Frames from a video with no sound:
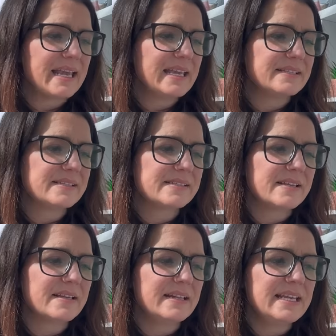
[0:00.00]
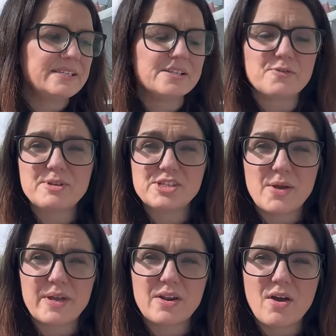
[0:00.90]
it's Lisa's from A
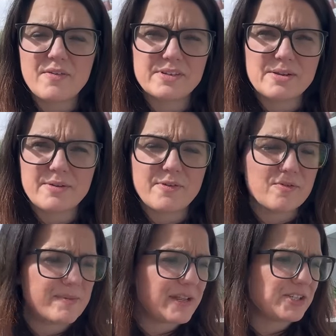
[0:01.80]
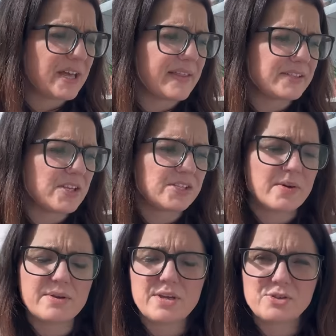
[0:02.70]
Sewing Life. I don't know if I already mentioned that. That's her
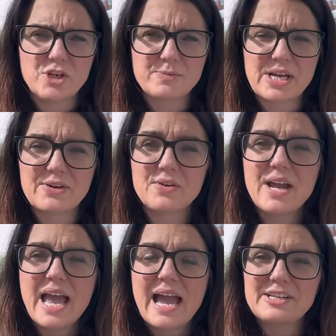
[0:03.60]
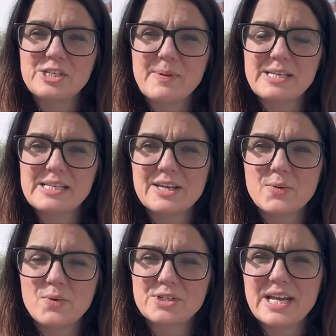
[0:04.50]
YouTube channel. And she's basically
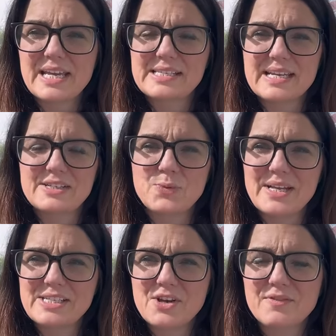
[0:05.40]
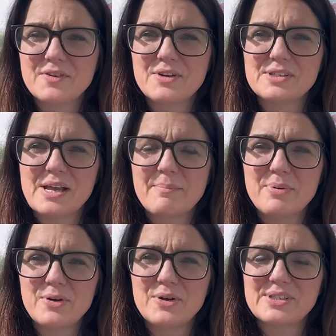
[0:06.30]
coordinated 20 of us and
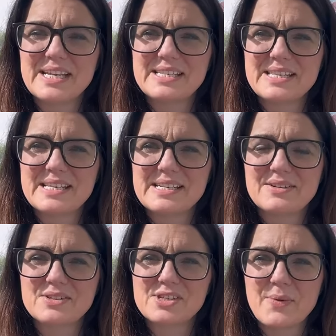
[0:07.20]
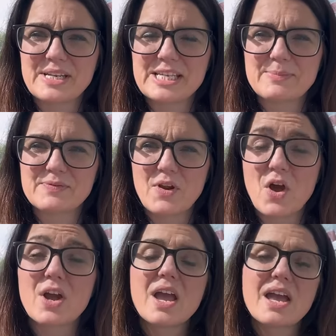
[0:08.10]
put us into this little sewing tips
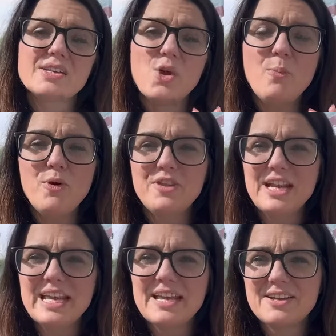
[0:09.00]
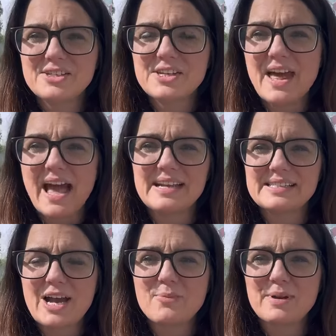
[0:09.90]
vlog. So I'll put the link to that
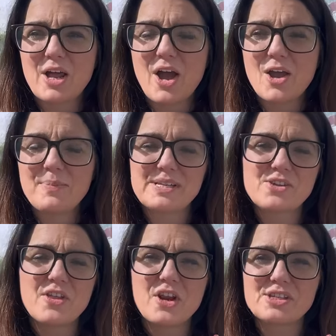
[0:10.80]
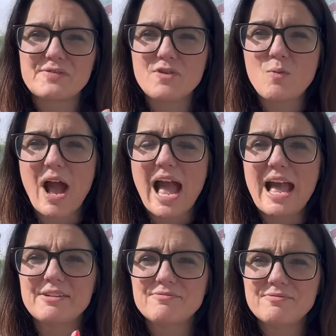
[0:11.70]
down below. But it's got the likes of
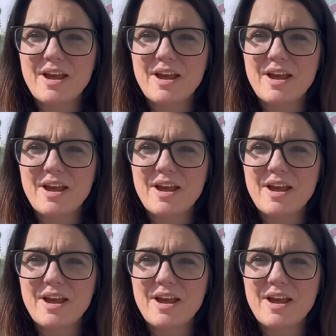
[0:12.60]
Ruan,